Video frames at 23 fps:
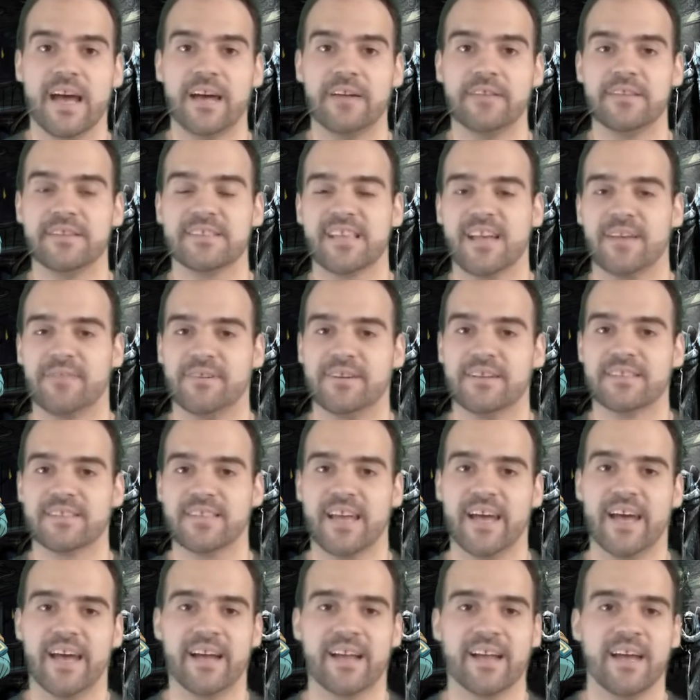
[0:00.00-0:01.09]
I at least have an
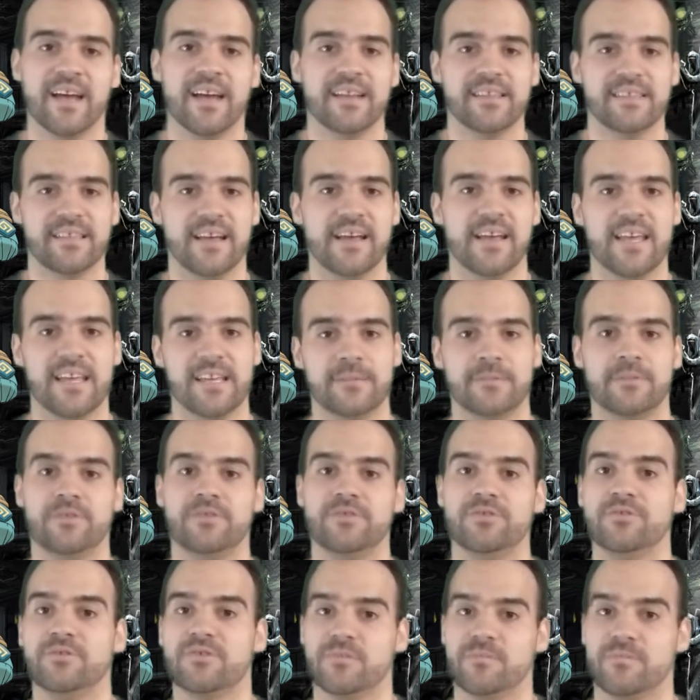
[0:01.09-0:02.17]
attack that's able
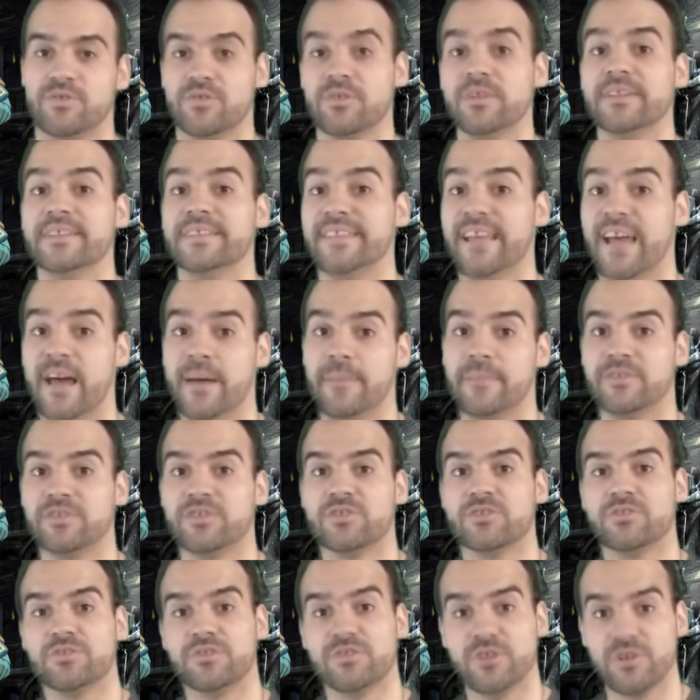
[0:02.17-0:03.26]
to do some good
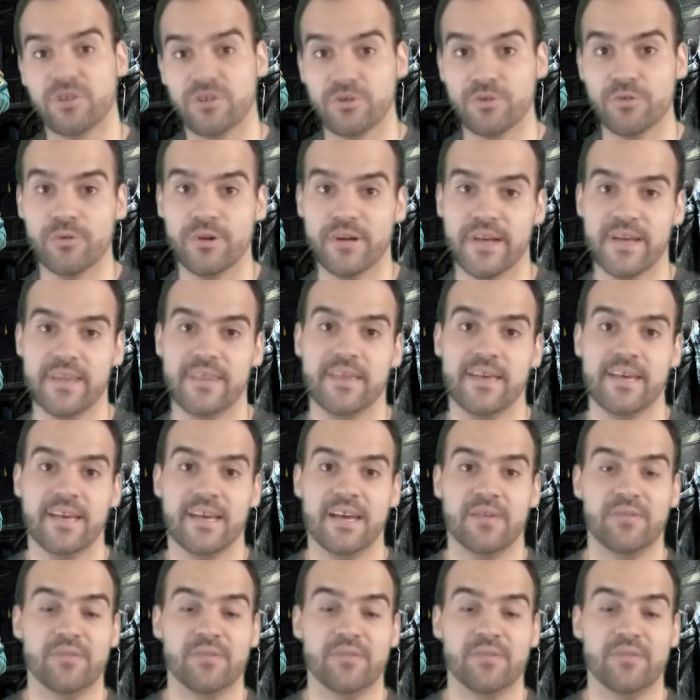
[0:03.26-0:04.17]
damage to it.